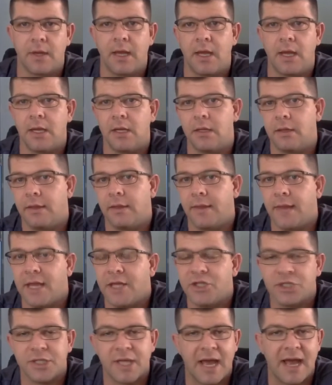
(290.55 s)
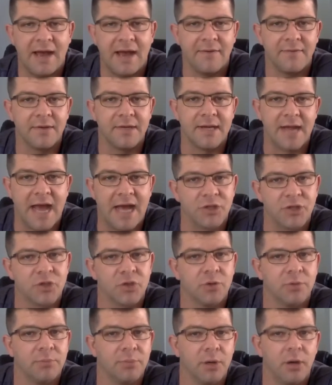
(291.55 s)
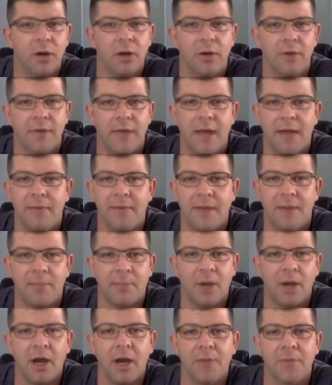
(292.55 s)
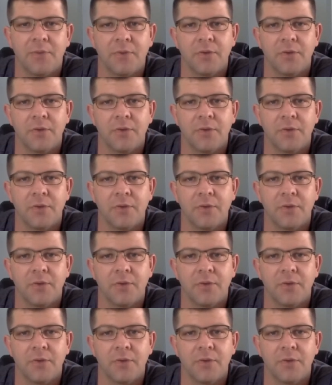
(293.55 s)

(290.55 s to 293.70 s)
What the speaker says: and they just have a natural ball that pops.